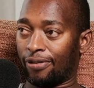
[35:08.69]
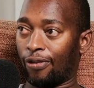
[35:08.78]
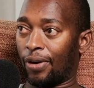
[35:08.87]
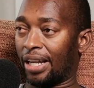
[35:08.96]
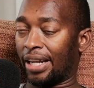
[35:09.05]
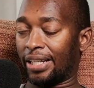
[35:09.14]
for
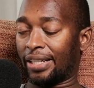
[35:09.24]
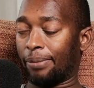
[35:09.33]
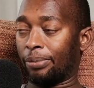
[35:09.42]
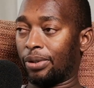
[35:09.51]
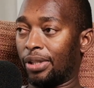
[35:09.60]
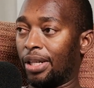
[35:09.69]
another
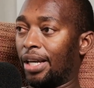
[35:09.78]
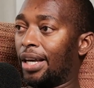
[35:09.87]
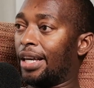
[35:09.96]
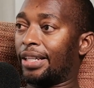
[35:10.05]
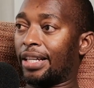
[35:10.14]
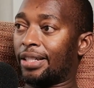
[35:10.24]
example,
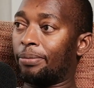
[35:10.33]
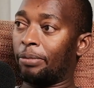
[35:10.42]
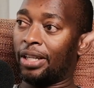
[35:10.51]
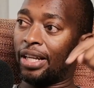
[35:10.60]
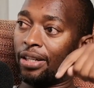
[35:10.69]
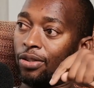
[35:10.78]
it doesn't
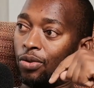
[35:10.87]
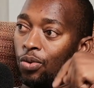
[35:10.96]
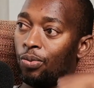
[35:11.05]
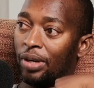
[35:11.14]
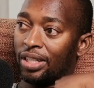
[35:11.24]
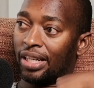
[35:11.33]
mean that you
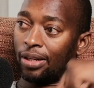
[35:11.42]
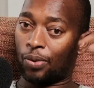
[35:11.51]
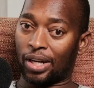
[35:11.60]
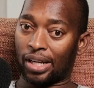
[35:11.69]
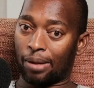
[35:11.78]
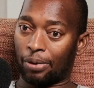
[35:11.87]
must start
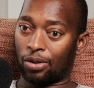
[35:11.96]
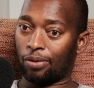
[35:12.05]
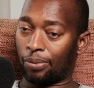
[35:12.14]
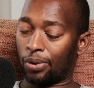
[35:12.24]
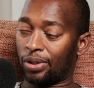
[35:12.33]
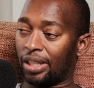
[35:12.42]
worrying about your
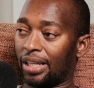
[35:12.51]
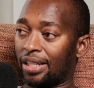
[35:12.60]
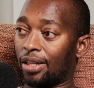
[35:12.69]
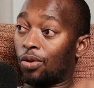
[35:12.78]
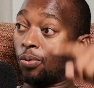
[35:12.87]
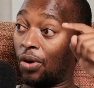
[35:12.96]
prostate
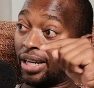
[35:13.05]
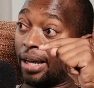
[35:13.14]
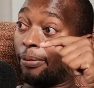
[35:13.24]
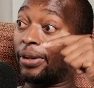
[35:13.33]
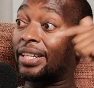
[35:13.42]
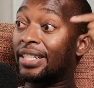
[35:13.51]
cancer. You worry
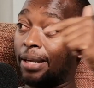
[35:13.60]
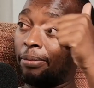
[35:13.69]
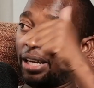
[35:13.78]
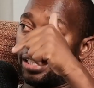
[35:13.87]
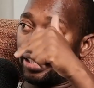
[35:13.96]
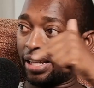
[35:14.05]
about the same
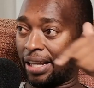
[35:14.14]
cancer that